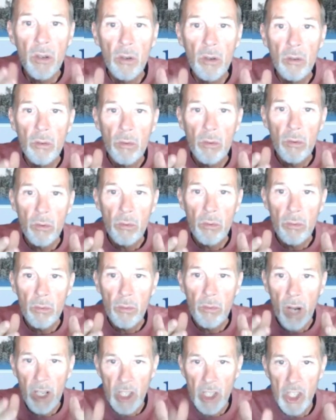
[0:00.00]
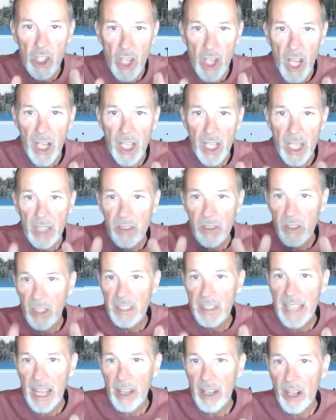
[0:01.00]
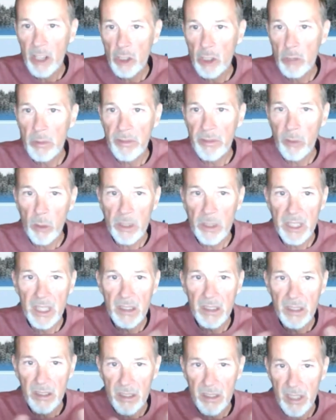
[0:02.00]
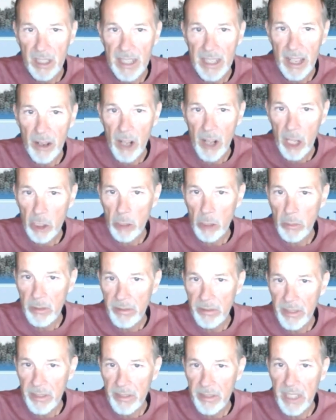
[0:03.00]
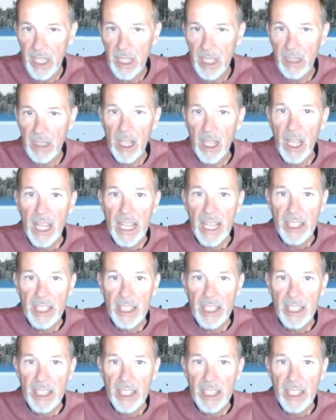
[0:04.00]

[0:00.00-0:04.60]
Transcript: So Rosh Hashanah, sundown October 14th to sundown October 15th,